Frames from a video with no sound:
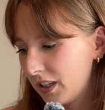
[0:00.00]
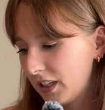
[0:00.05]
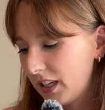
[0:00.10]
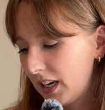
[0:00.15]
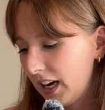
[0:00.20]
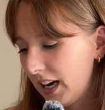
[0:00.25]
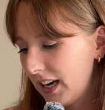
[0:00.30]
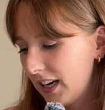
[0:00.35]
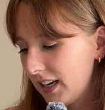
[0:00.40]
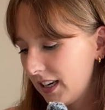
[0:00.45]

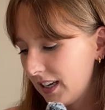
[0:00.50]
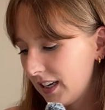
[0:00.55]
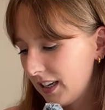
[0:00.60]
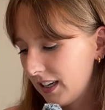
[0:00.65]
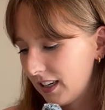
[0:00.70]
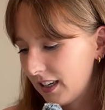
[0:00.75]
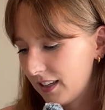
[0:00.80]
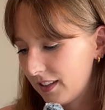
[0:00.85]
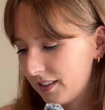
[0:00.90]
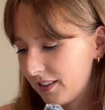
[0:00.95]

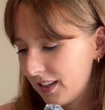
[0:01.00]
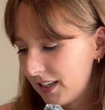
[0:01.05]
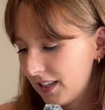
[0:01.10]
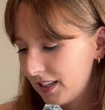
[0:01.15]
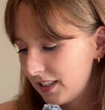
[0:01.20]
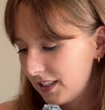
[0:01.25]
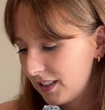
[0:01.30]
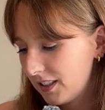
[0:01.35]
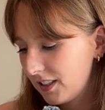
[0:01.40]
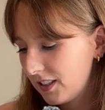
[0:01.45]
yeah,
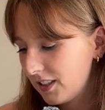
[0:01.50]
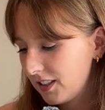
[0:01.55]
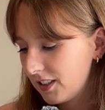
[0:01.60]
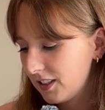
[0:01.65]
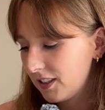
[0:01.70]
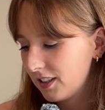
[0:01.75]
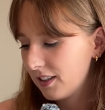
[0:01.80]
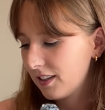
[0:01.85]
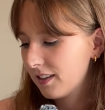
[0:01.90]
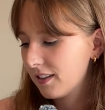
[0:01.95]

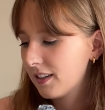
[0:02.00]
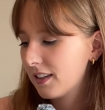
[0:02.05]
this,